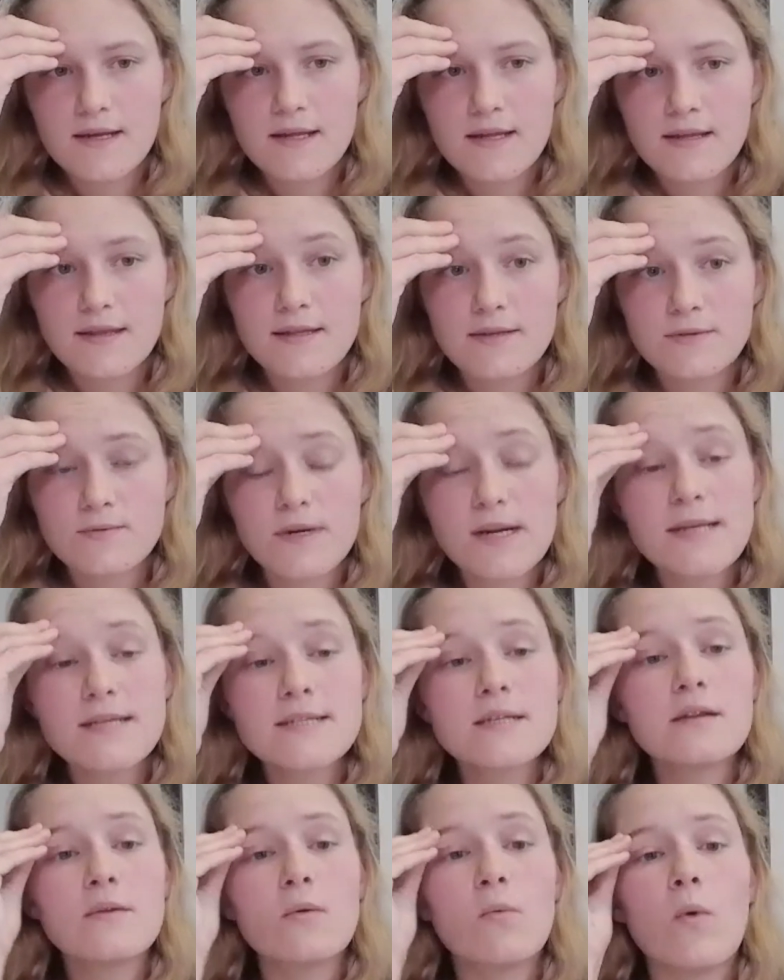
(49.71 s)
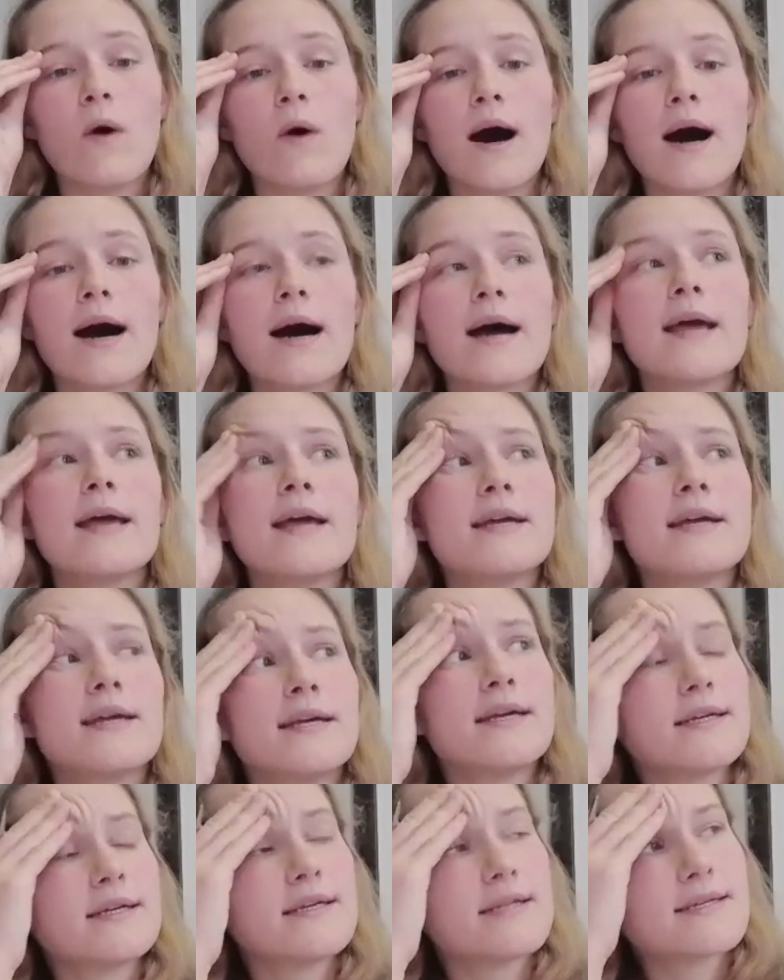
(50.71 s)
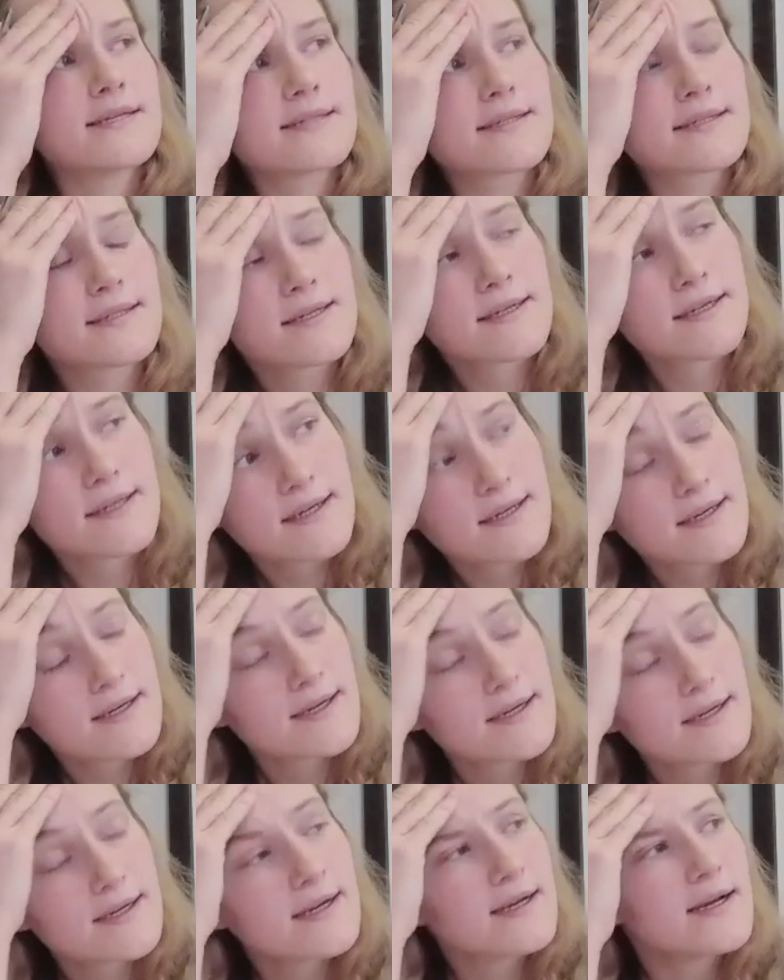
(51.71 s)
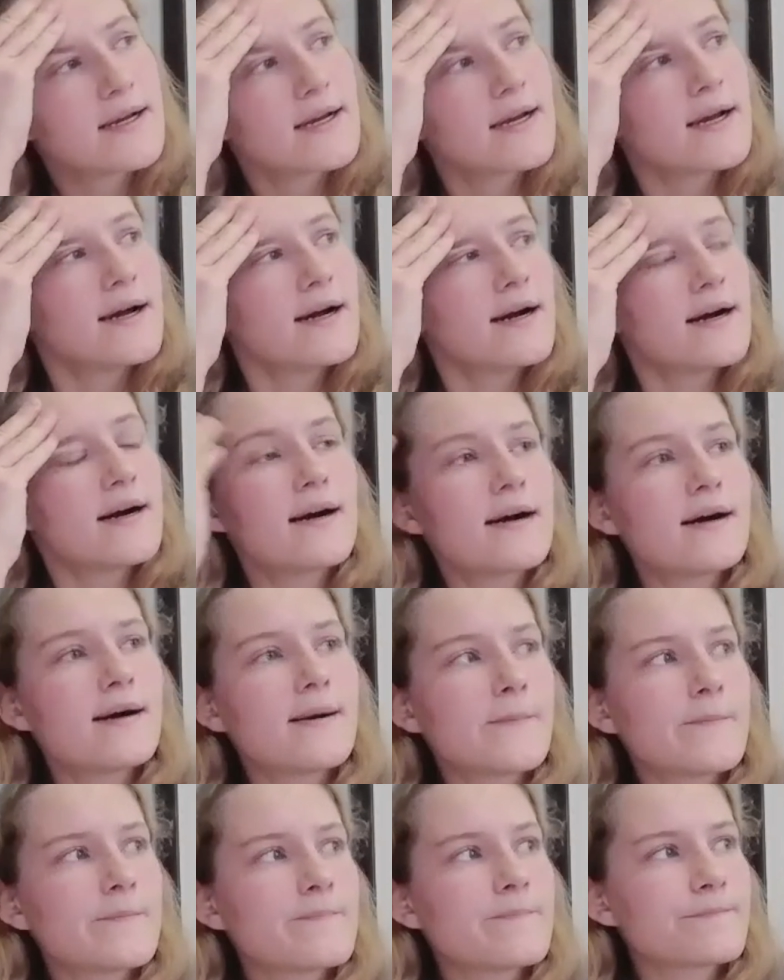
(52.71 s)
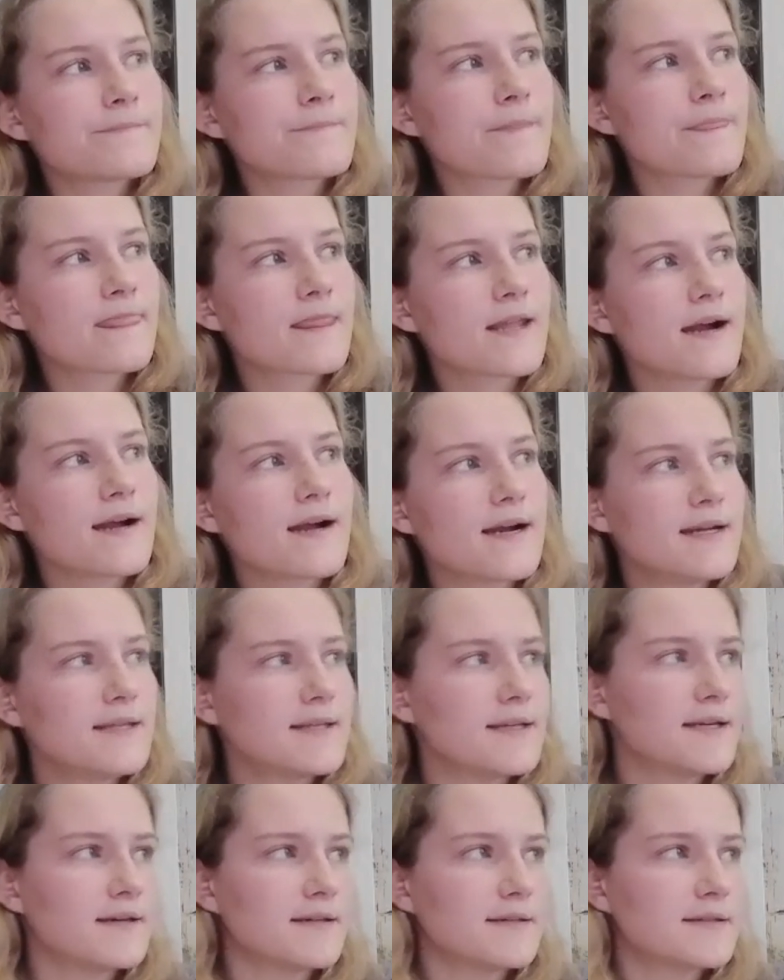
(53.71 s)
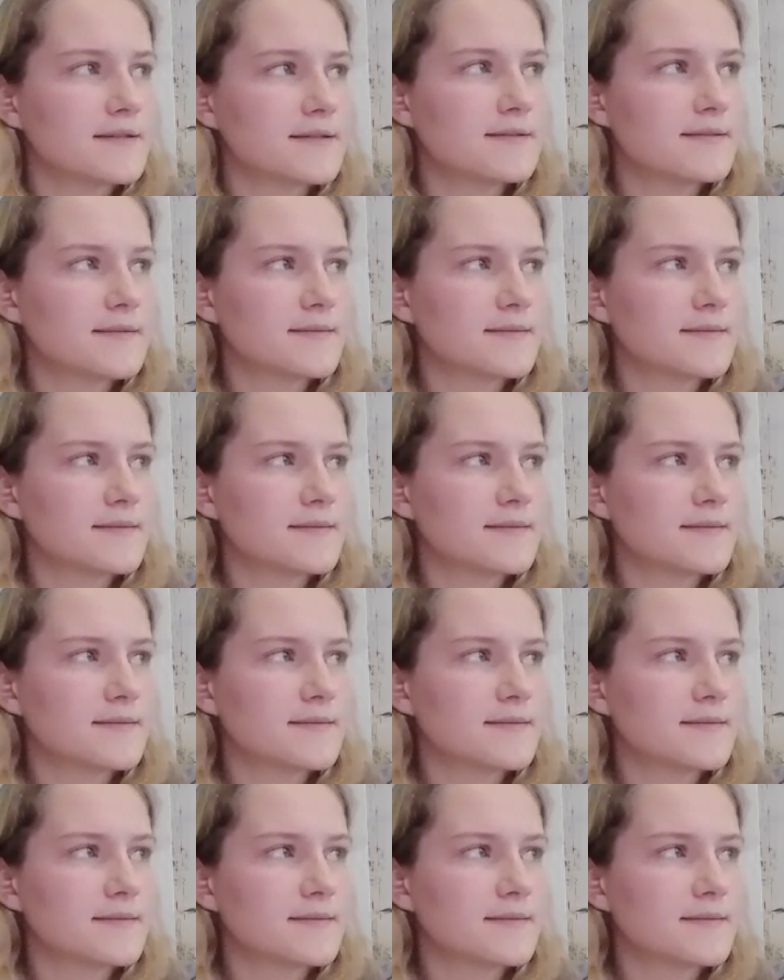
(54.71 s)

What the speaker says: The reason why is um, I kind of got